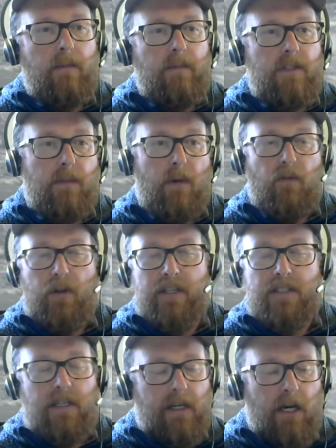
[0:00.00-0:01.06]
Some of them only
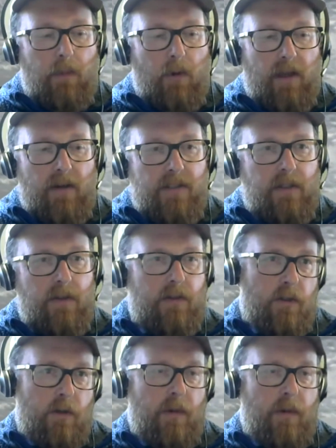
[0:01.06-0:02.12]
see a couple thousand
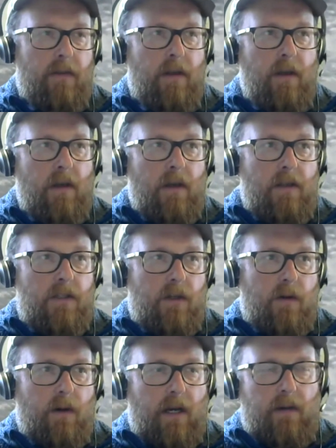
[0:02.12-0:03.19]
users a month.
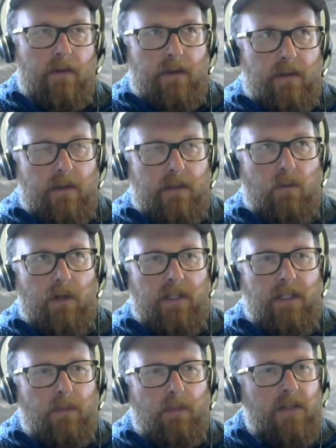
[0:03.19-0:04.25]
So it
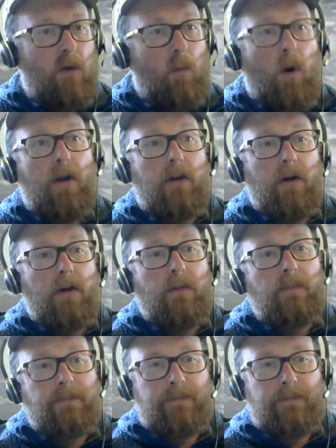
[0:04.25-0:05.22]
really depends on where you are.